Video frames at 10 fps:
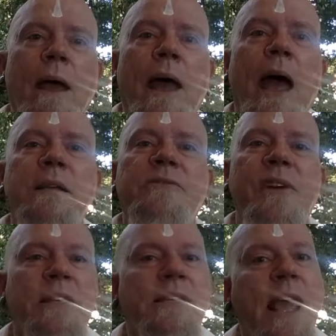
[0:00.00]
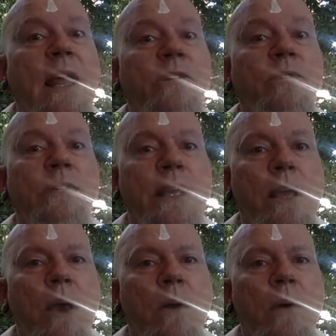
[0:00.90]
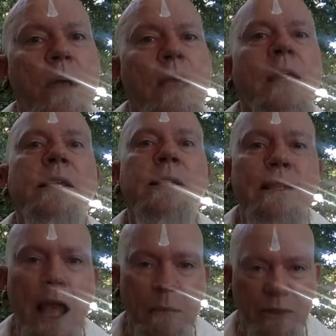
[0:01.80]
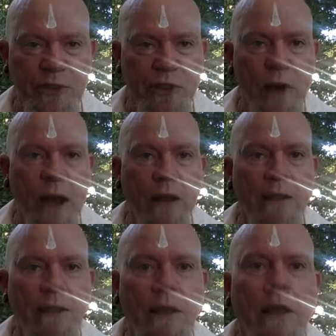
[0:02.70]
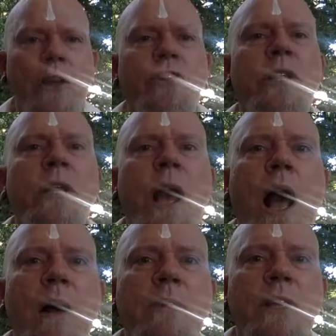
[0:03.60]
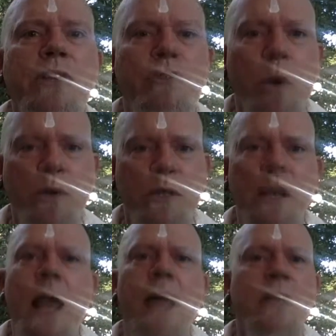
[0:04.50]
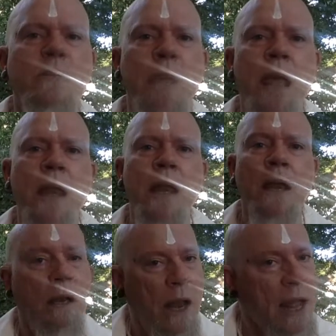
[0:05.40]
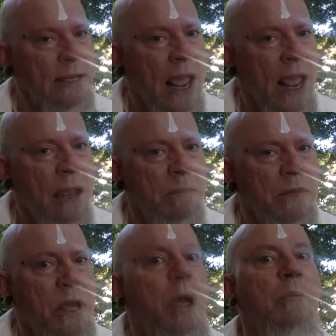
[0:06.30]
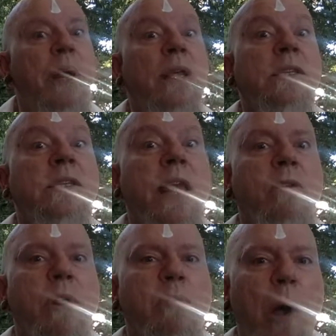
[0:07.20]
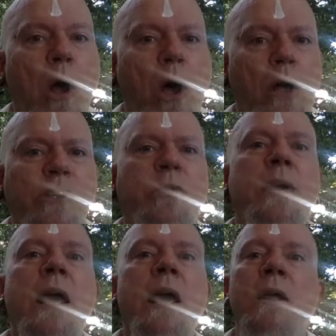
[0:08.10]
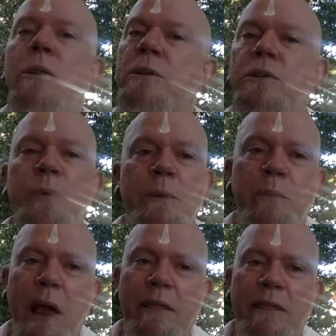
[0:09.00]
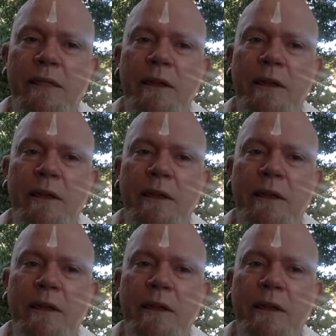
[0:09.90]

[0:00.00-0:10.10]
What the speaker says: As Vesta enters Leo, it is a time of strength. She calmly strokes the lion's mane, not tamed, but in sacred pause to inhale her sweet breath.